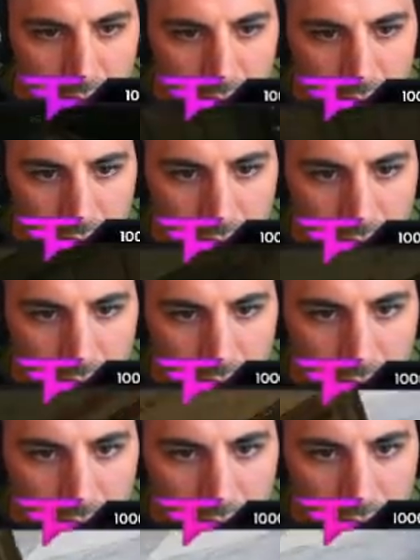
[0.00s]

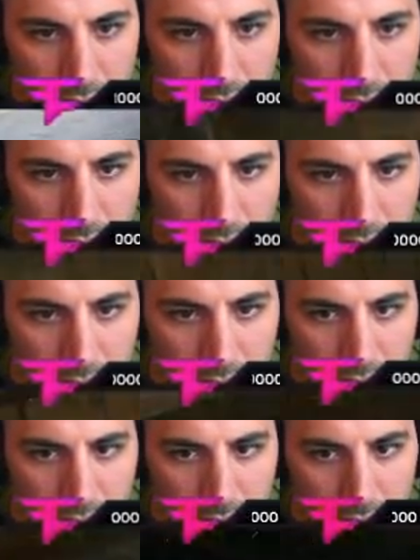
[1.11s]

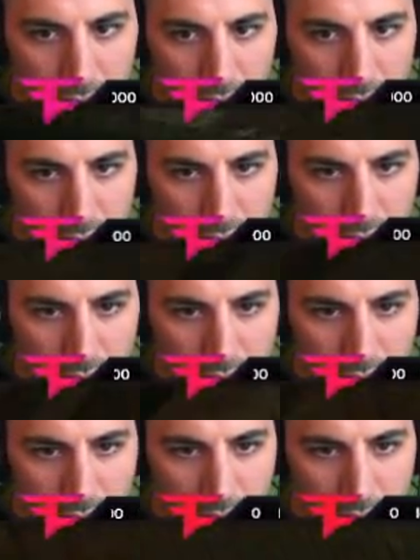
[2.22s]

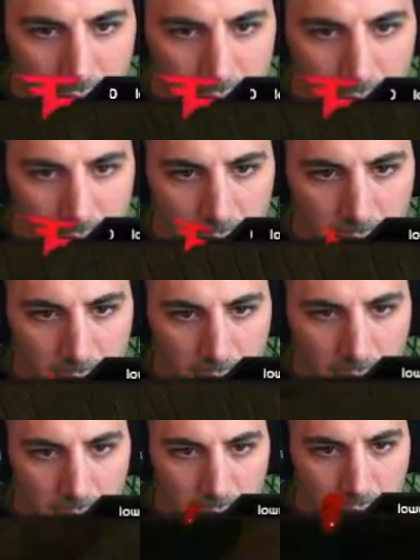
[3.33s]

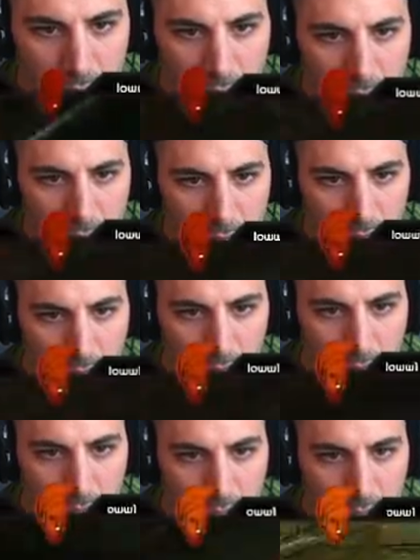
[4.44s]

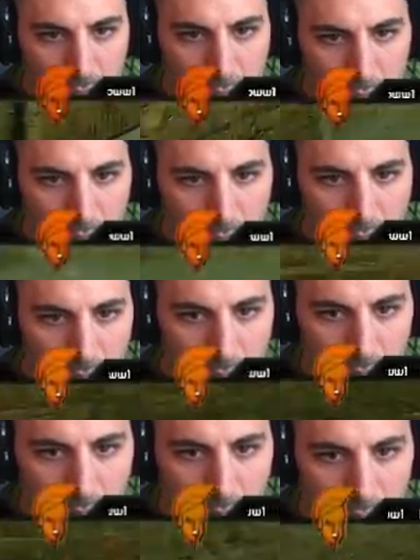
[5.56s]

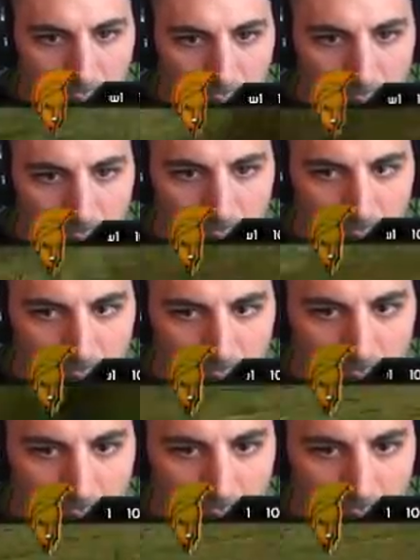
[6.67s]
Nothing is said.